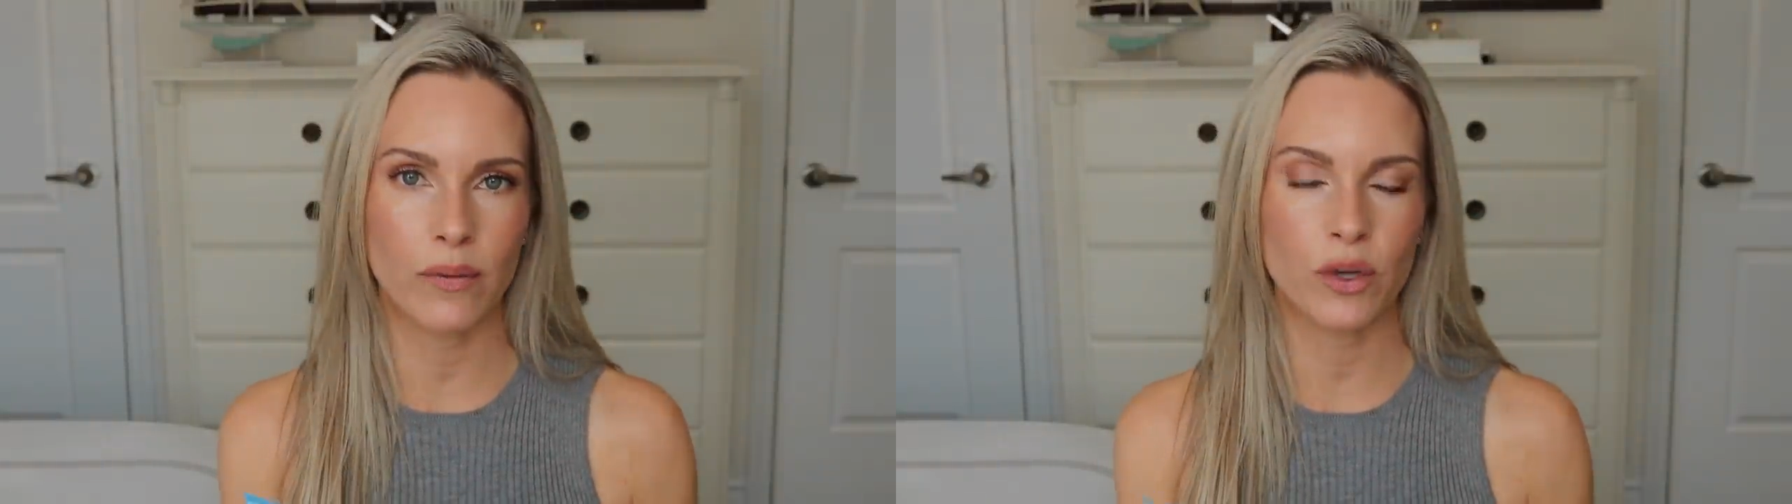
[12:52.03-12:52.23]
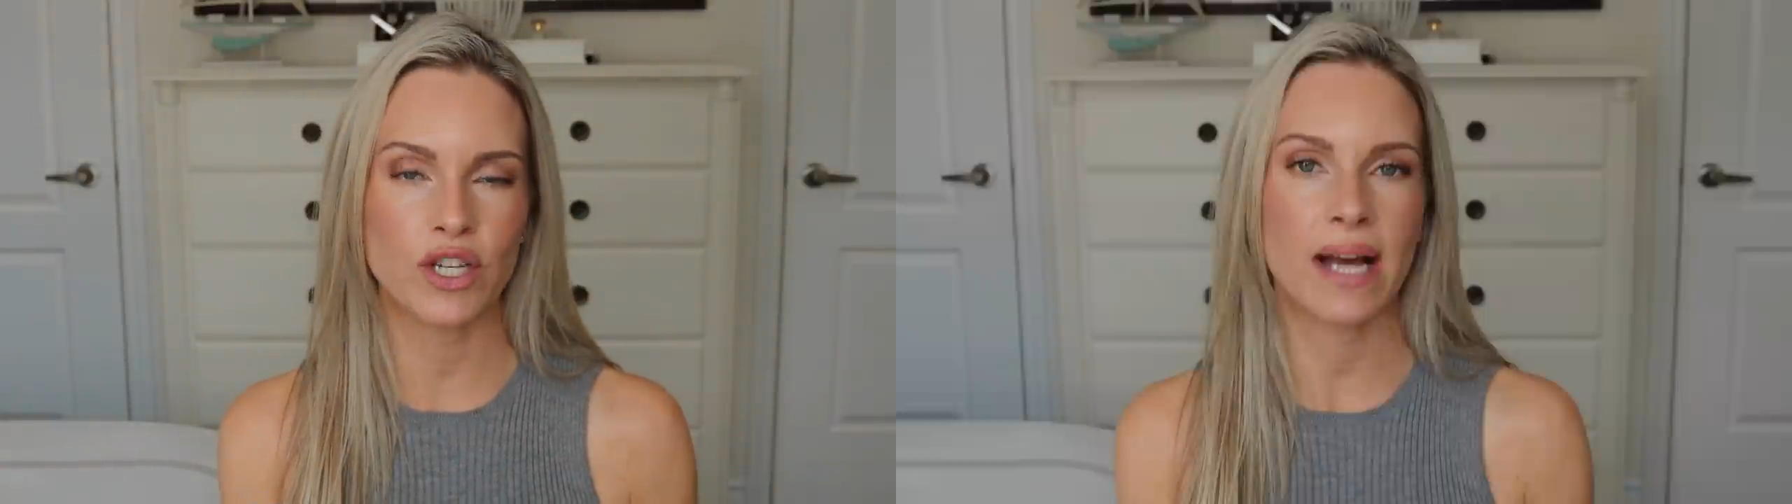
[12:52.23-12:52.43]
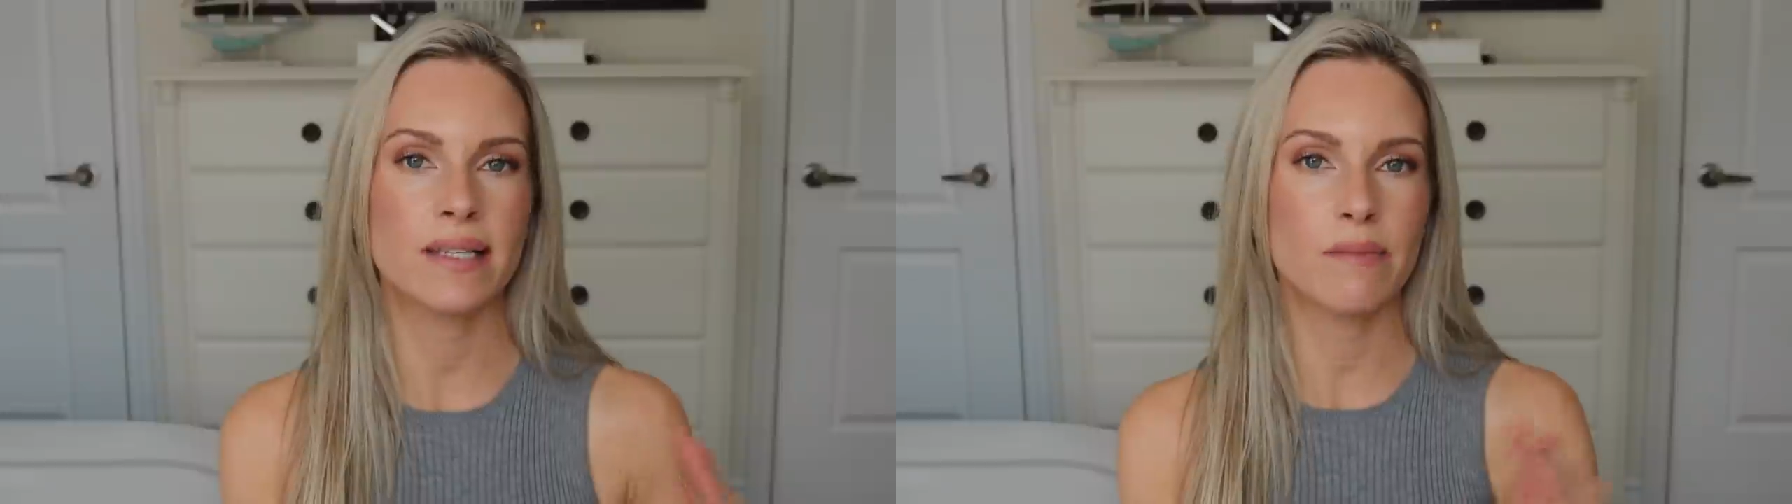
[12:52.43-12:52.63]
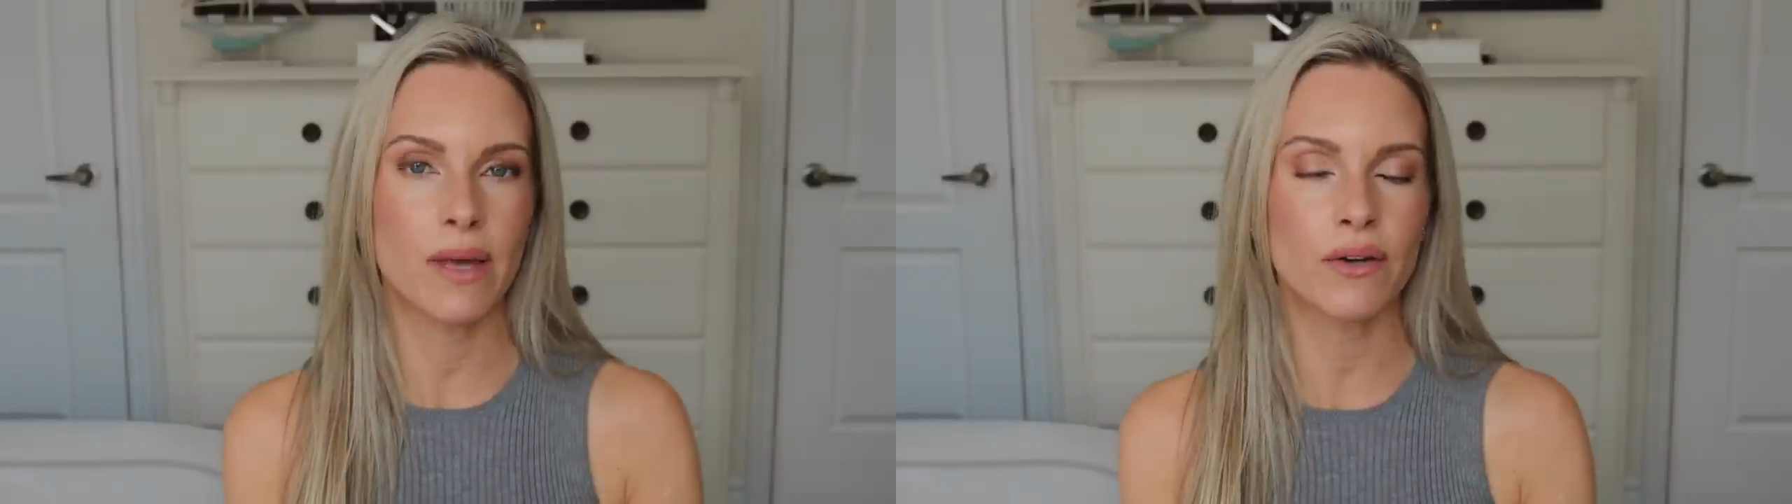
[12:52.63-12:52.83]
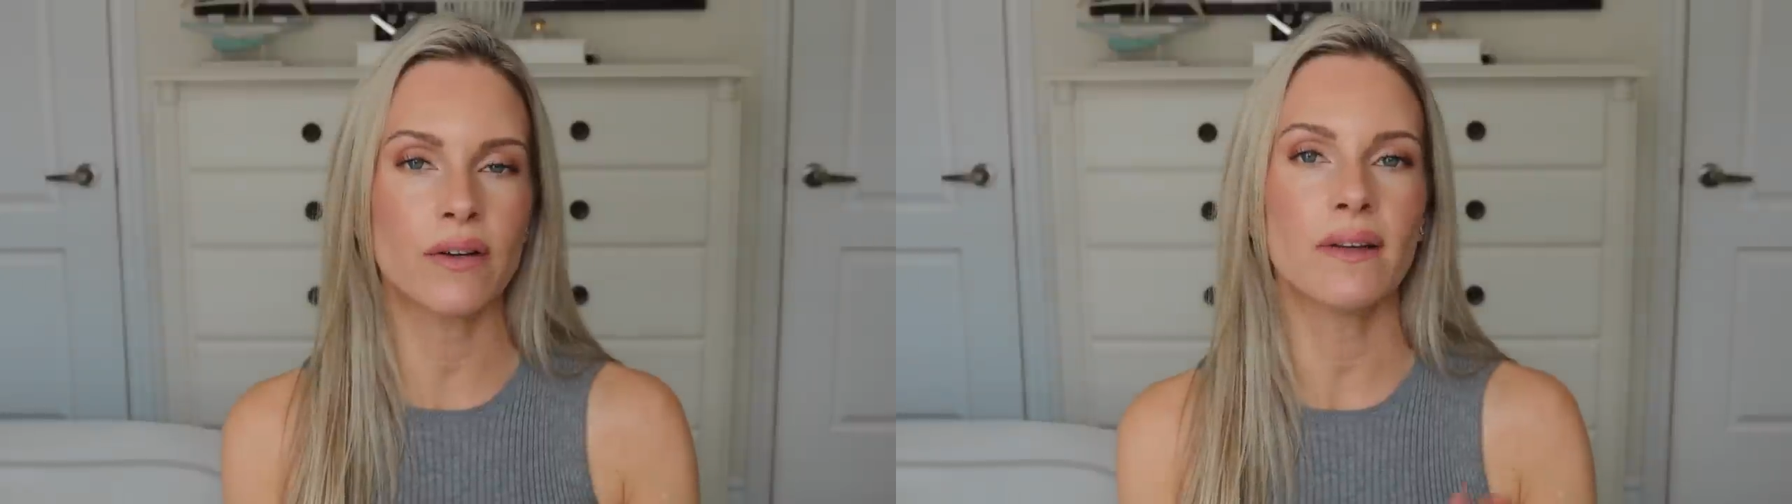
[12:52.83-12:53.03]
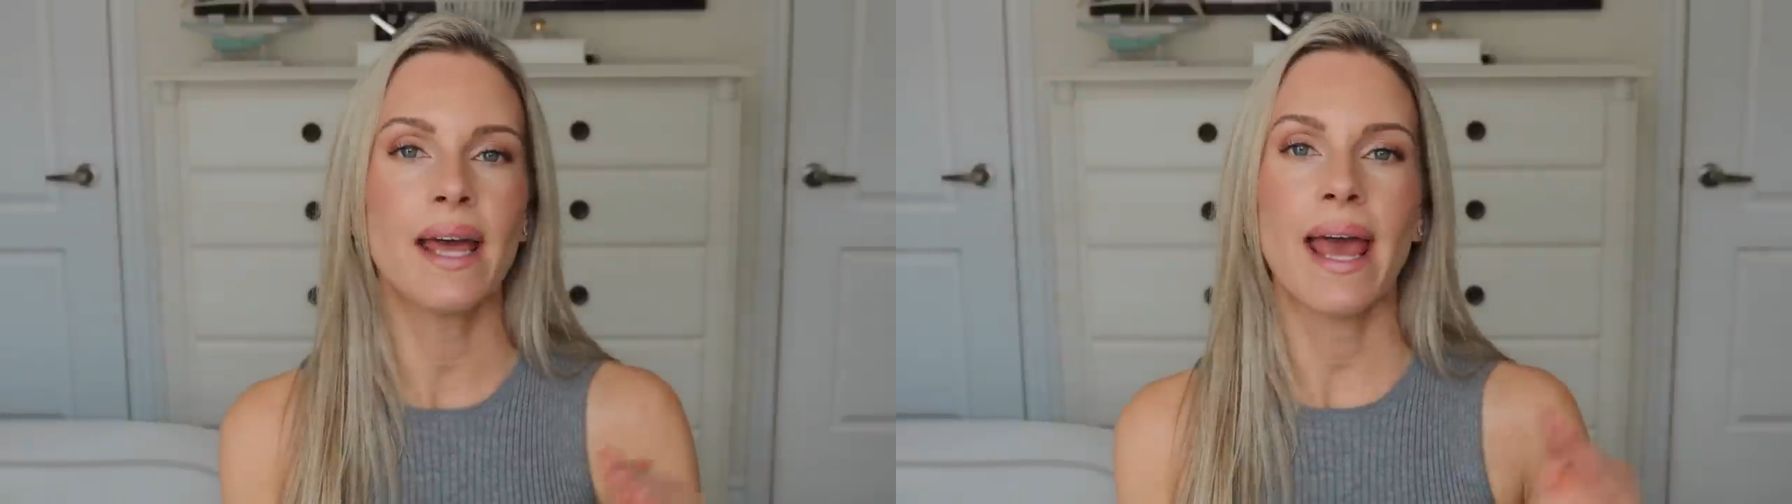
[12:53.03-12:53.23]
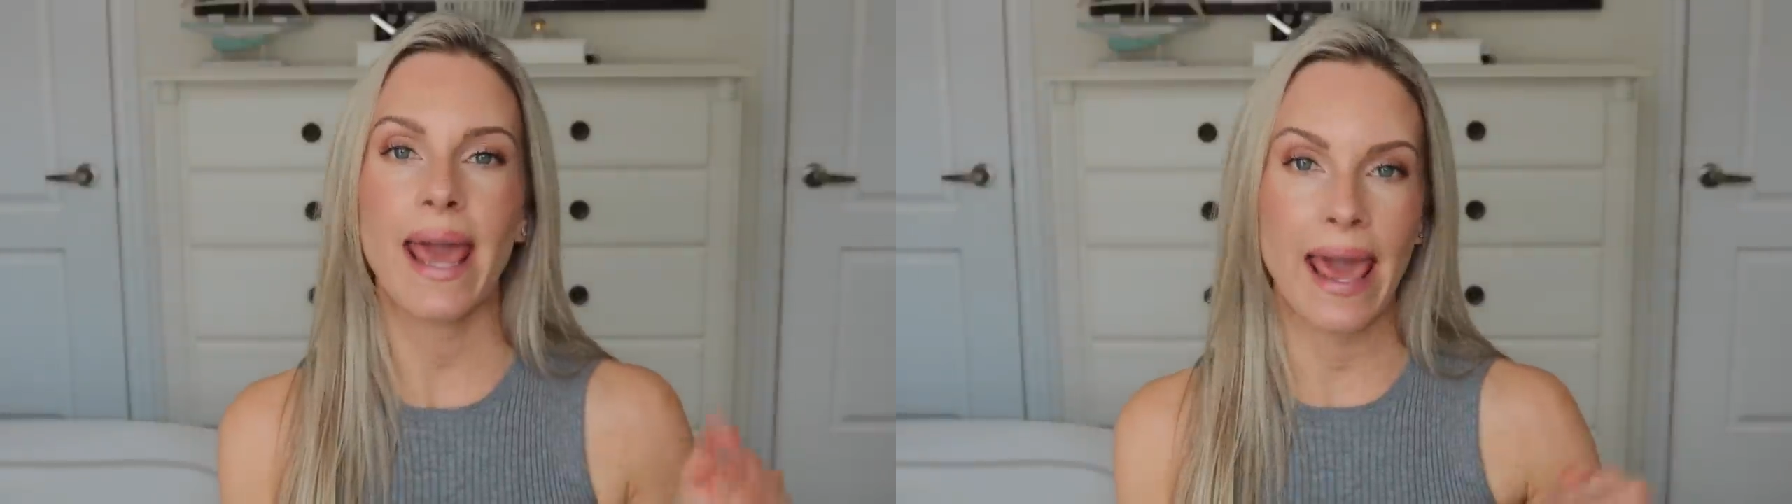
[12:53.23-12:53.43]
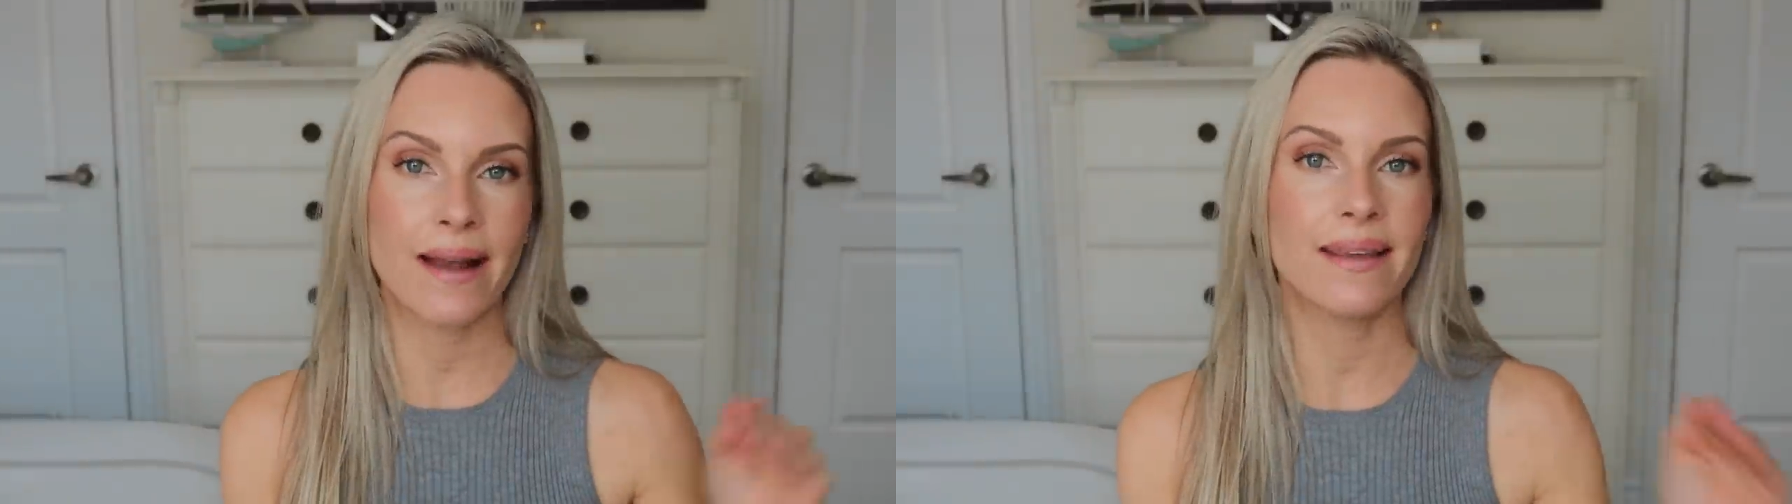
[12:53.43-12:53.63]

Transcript: which has mineral and